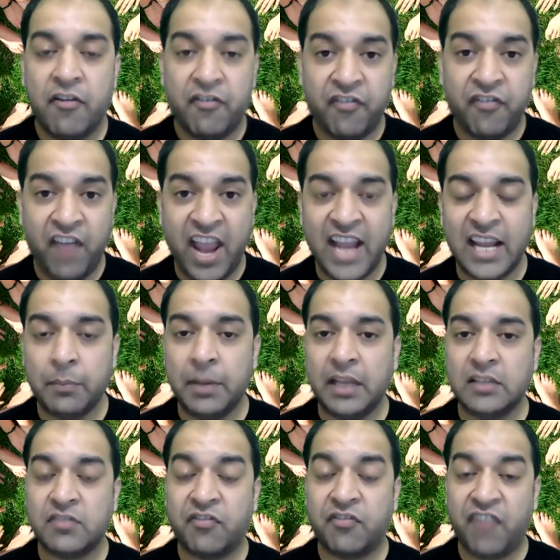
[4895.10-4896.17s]

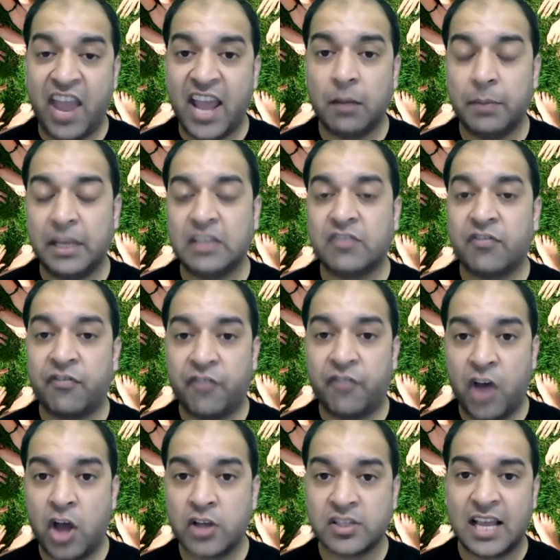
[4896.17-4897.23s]
Fail means
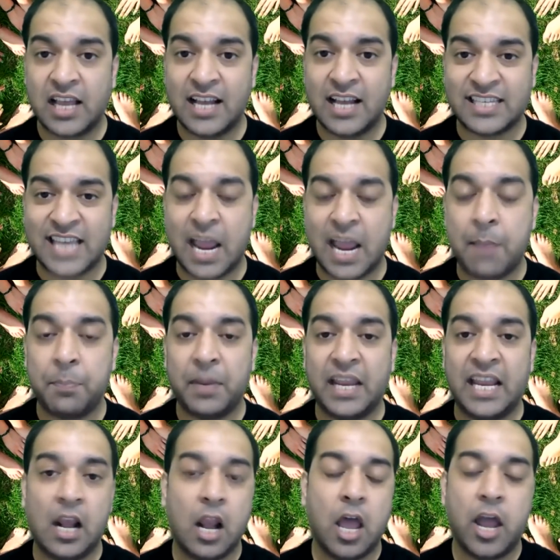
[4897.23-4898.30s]
first attempt
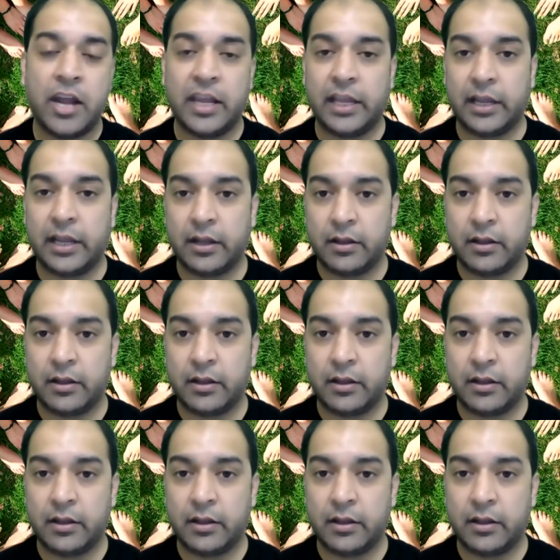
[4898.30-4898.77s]
in learning.